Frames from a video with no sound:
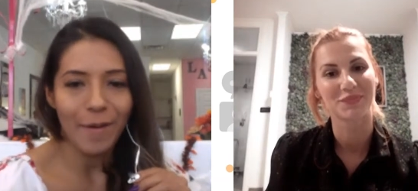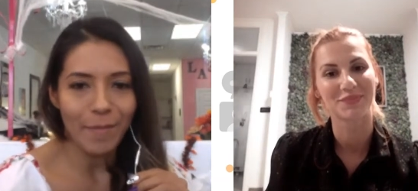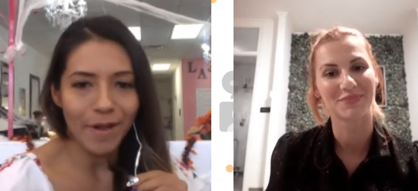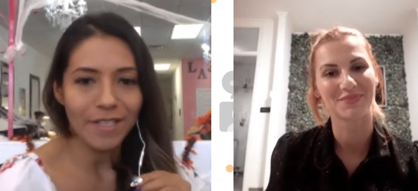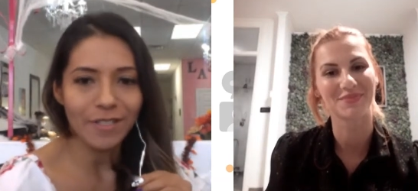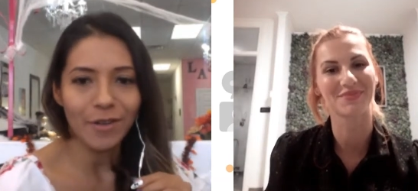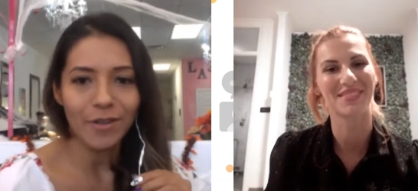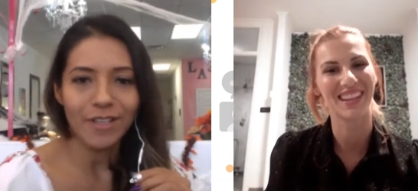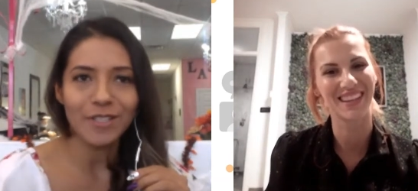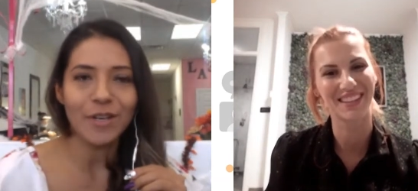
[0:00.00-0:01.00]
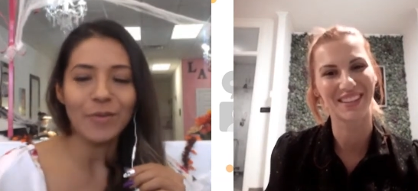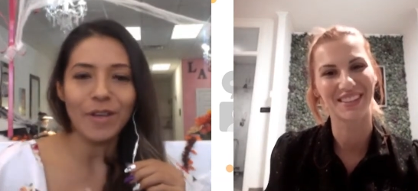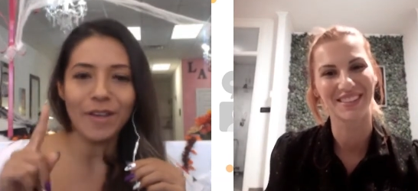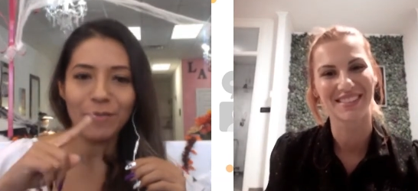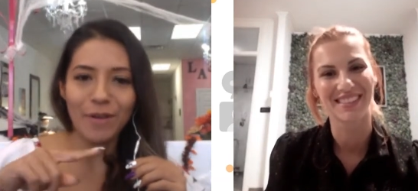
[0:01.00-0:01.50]
Speaker 1: Marisol. Mm-hmm. And so
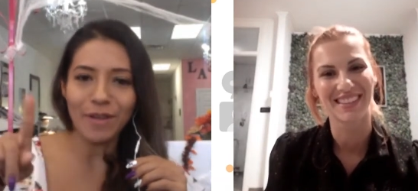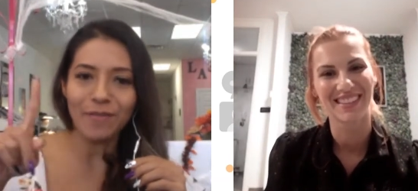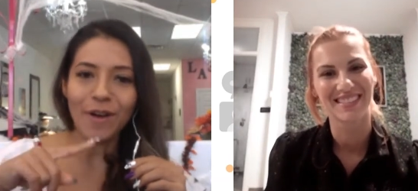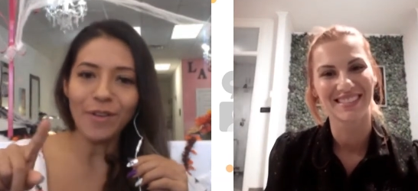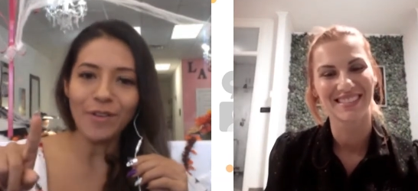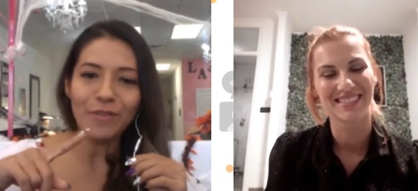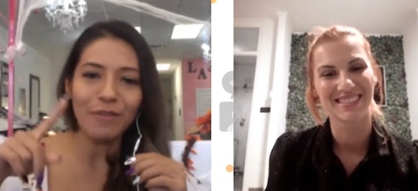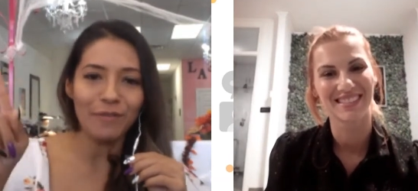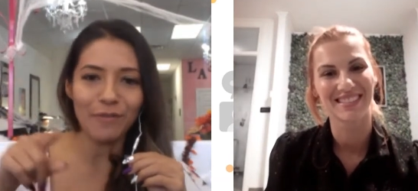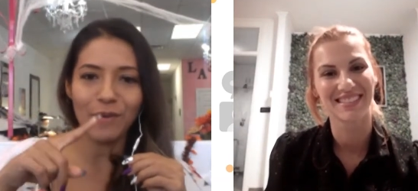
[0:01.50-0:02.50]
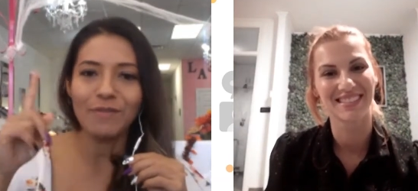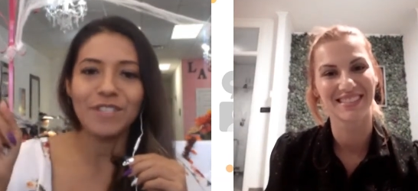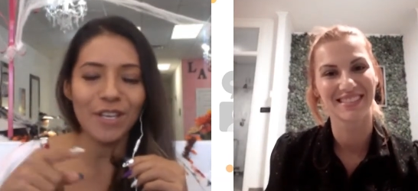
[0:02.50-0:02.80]
we follow you. We've